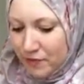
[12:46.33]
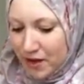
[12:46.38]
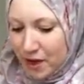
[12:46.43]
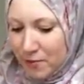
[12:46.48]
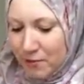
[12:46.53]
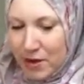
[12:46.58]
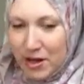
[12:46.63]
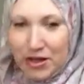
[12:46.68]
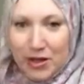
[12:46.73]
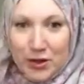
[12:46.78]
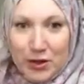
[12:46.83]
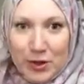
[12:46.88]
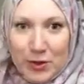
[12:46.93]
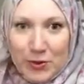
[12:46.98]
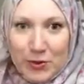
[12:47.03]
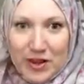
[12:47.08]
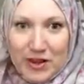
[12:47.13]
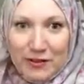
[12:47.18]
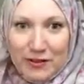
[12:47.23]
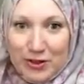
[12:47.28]
But, you
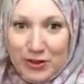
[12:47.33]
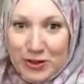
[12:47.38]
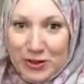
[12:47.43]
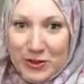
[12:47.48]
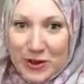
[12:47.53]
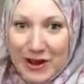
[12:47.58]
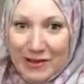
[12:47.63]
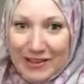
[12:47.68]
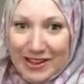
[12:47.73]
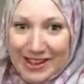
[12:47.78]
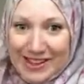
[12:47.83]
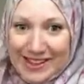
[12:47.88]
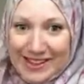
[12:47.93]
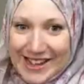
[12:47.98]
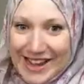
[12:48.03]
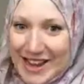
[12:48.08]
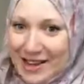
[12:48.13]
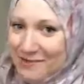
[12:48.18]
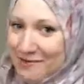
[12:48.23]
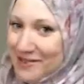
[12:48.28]
know, if you do have any
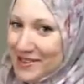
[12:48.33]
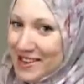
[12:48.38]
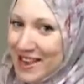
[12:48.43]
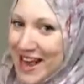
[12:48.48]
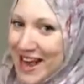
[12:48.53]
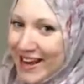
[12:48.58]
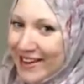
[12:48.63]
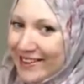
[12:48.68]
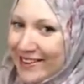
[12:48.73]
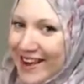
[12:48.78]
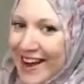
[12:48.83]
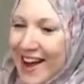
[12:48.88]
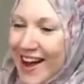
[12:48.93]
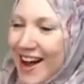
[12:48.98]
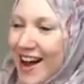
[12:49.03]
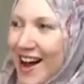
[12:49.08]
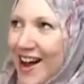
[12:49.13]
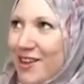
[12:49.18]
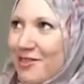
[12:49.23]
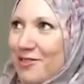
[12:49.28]
tips, then
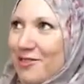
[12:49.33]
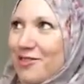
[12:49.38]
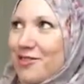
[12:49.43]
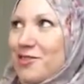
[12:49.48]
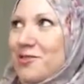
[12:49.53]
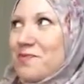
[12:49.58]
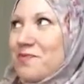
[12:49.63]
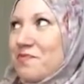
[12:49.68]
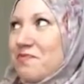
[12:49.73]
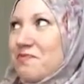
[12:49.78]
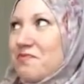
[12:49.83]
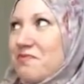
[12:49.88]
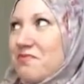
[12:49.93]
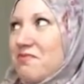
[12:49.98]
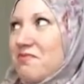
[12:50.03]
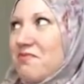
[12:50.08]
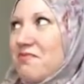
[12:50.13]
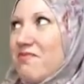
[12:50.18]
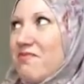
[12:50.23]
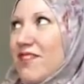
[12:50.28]
I will
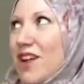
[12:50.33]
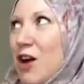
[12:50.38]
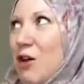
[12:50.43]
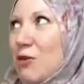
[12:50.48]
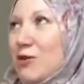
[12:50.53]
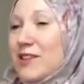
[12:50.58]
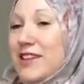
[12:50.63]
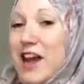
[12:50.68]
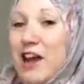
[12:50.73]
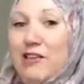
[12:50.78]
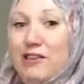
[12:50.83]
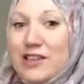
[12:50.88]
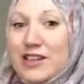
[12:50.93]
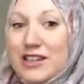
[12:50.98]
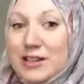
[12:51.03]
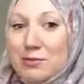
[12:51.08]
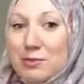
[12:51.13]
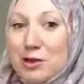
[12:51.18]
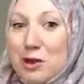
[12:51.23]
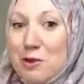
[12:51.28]

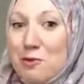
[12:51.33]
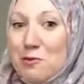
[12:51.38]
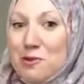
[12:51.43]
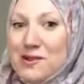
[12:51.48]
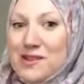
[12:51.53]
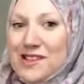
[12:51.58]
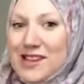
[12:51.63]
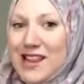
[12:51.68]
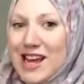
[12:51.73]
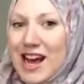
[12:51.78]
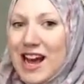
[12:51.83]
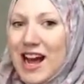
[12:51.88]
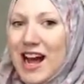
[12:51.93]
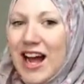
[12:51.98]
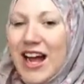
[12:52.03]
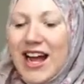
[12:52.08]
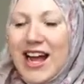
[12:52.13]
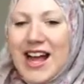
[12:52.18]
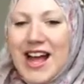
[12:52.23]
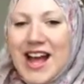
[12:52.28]
definitely be open to that.
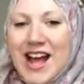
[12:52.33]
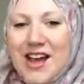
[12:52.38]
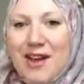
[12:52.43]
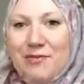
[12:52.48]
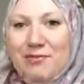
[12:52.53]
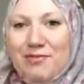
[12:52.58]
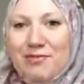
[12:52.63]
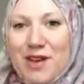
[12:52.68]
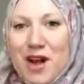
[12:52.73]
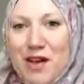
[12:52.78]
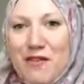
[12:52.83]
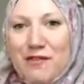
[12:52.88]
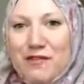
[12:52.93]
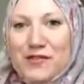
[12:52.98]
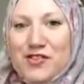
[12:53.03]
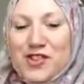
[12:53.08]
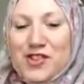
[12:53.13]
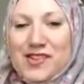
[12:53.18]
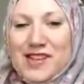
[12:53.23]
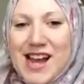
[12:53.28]
I've
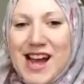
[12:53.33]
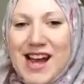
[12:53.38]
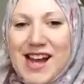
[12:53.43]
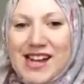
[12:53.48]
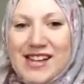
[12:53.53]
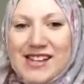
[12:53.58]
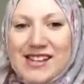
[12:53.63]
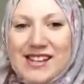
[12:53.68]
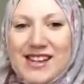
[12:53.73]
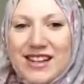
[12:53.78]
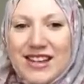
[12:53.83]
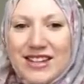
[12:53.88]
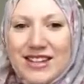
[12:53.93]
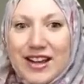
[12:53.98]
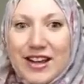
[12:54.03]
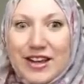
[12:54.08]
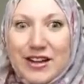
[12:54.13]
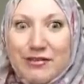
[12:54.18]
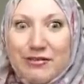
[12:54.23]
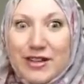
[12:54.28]
just had
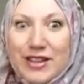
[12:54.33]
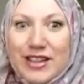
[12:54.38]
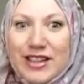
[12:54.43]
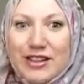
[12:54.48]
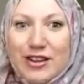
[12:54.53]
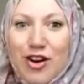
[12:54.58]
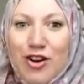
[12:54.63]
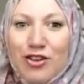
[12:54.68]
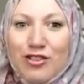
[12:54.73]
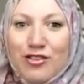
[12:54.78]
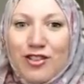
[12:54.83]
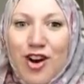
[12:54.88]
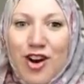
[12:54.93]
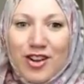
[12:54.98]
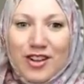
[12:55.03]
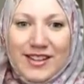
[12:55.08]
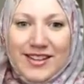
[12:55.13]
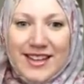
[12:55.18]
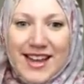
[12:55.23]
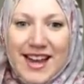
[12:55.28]
like a really long
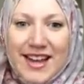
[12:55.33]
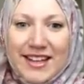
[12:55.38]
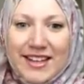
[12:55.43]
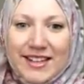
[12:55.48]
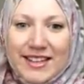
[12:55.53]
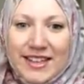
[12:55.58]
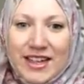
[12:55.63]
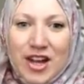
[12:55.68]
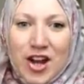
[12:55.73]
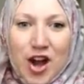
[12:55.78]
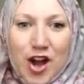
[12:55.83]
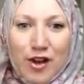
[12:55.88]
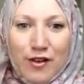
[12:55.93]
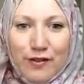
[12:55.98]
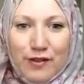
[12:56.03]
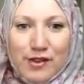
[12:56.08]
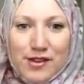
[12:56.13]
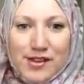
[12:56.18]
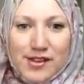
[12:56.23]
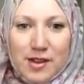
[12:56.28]
holiday
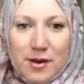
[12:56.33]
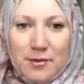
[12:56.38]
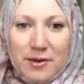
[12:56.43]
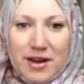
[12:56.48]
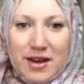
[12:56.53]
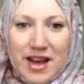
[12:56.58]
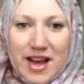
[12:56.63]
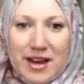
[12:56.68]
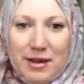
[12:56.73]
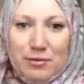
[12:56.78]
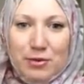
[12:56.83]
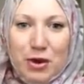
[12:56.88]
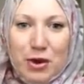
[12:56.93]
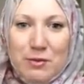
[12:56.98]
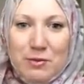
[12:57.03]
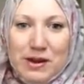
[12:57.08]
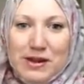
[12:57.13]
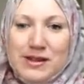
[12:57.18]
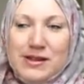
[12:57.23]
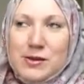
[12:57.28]
over the summer and I'm going
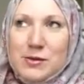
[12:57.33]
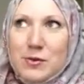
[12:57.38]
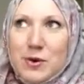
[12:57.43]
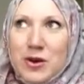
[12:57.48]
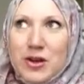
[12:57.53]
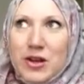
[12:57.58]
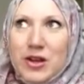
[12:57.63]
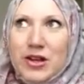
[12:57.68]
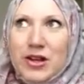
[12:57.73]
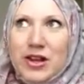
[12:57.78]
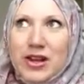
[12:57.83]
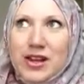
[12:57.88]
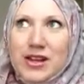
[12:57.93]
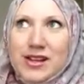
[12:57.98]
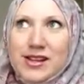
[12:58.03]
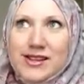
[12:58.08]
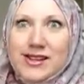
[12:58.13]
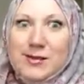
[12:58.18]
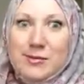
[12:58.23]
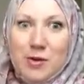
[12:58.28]
back to work
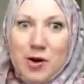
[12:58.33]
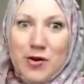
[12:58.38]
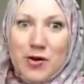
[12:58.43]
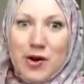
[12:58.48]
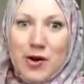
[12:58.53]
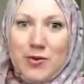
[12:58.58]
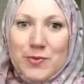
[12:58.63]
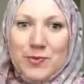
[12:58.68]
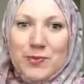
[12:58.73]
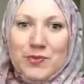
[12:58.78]
tomorrow.